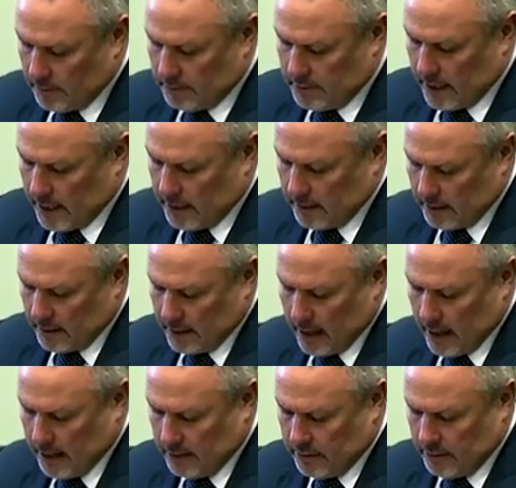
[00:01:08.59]
the state
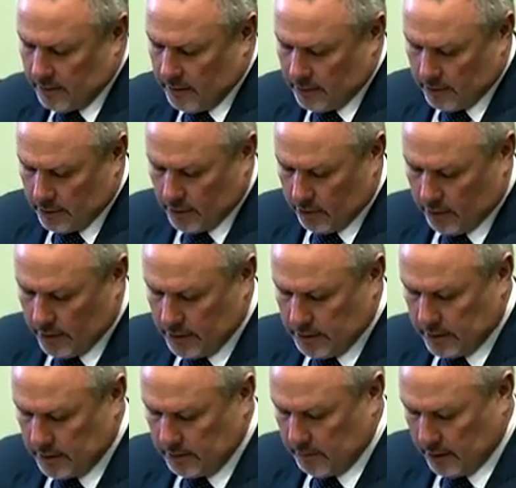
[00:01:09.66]
allocated
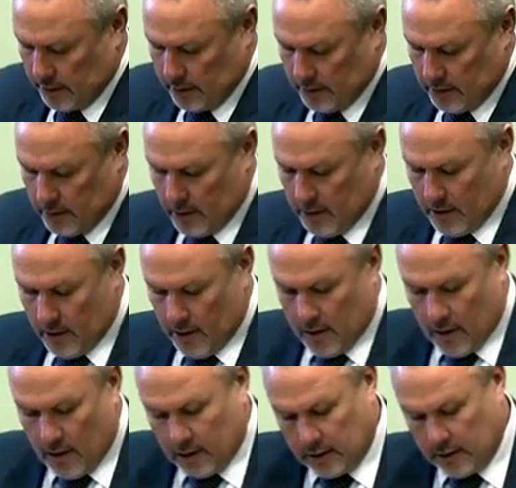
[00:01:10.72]
$296 million
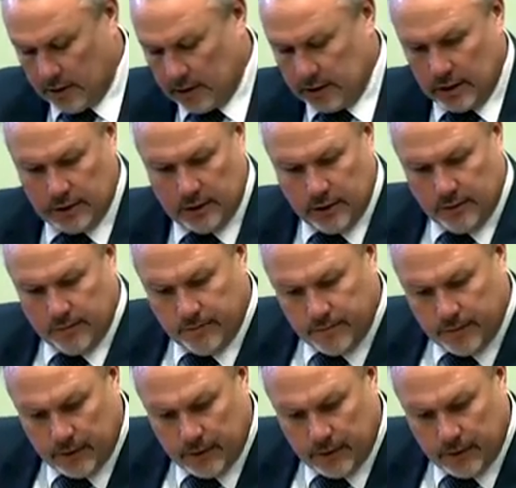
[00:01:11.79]
to this issue.